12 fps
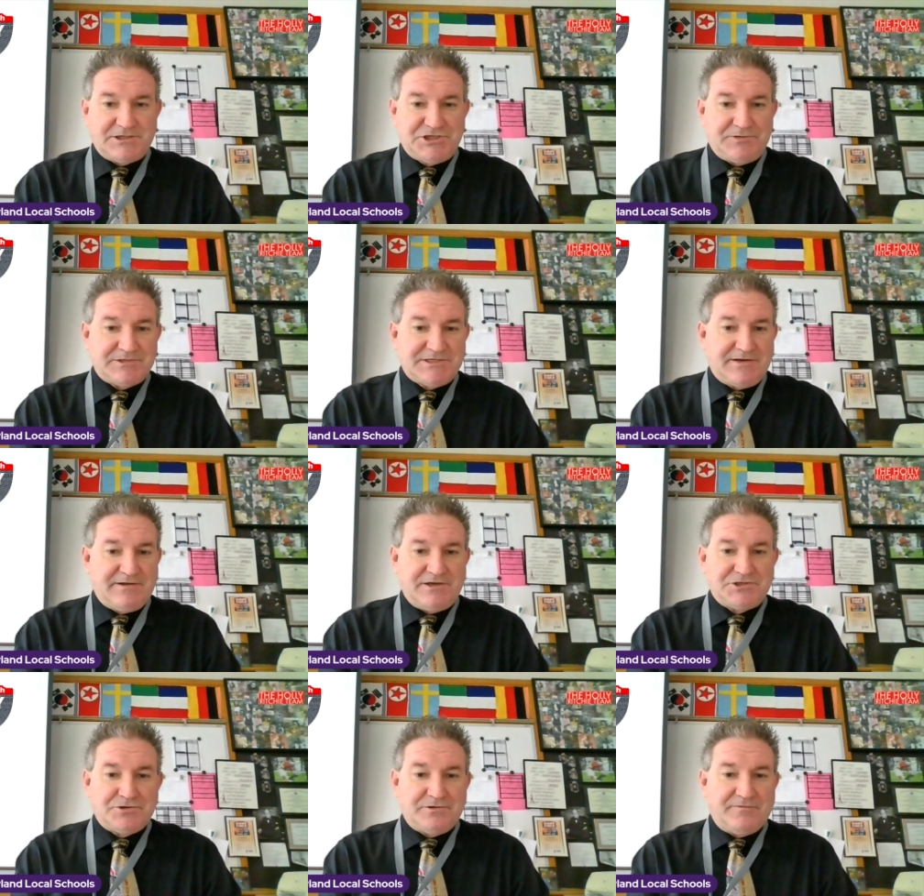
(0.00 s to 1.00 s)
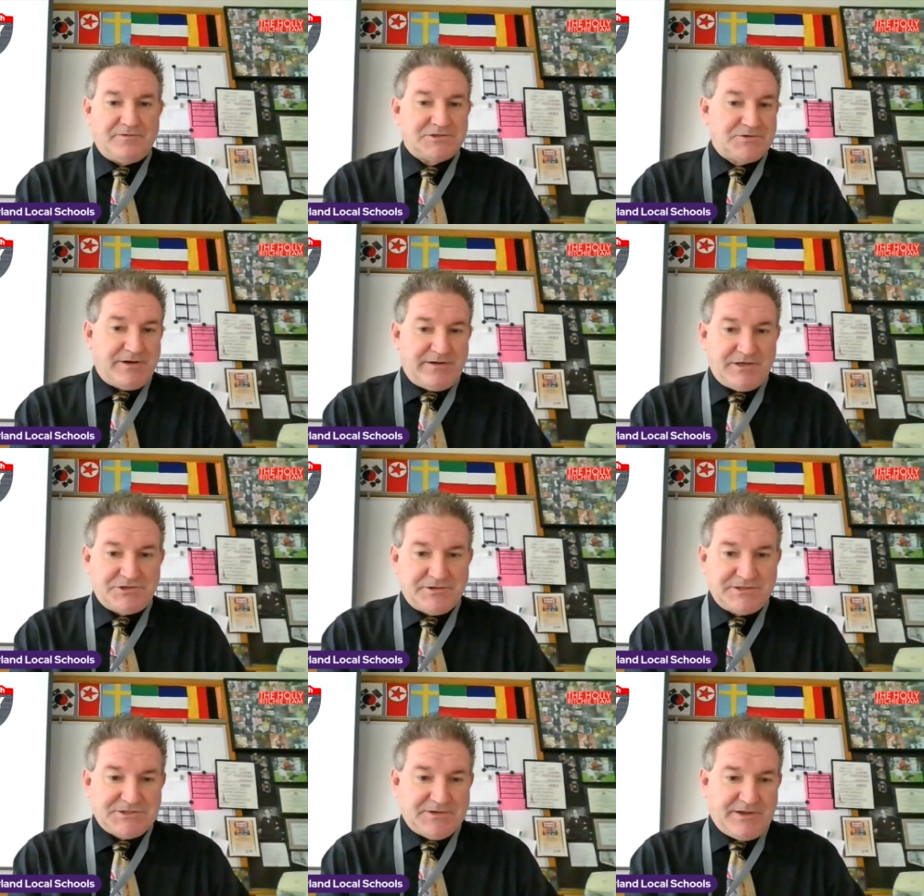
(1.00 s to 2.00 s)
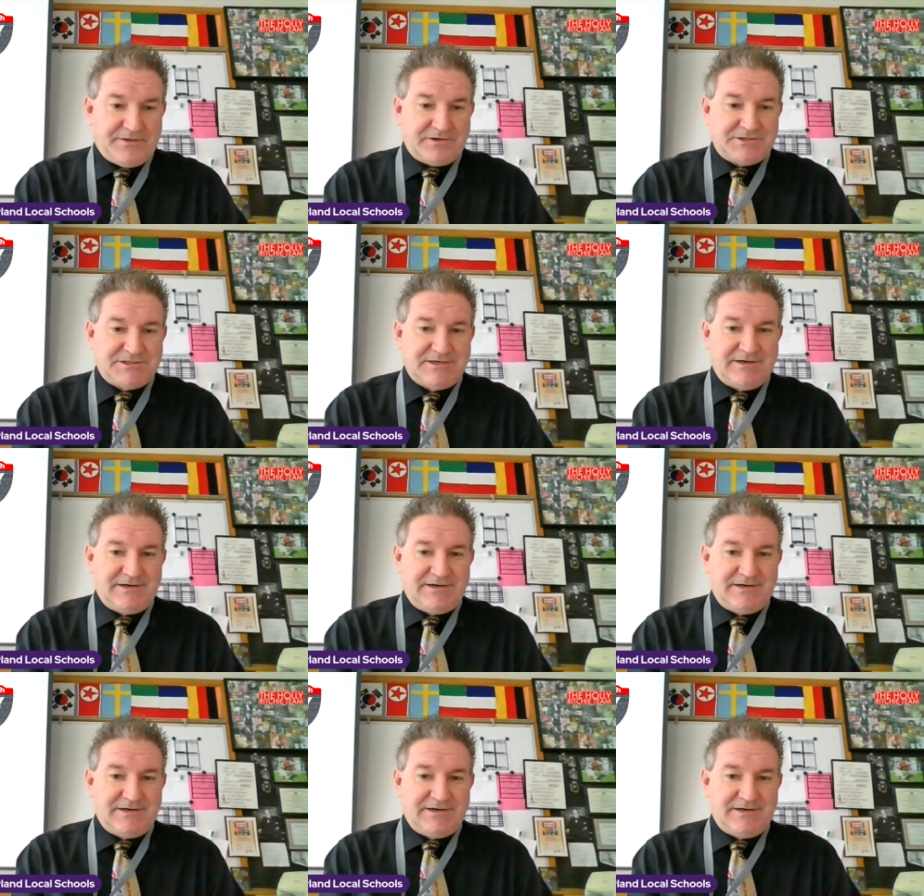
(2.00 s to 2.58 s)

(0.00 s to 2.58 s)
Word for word: she was a teacher, first grade teacher at Struthers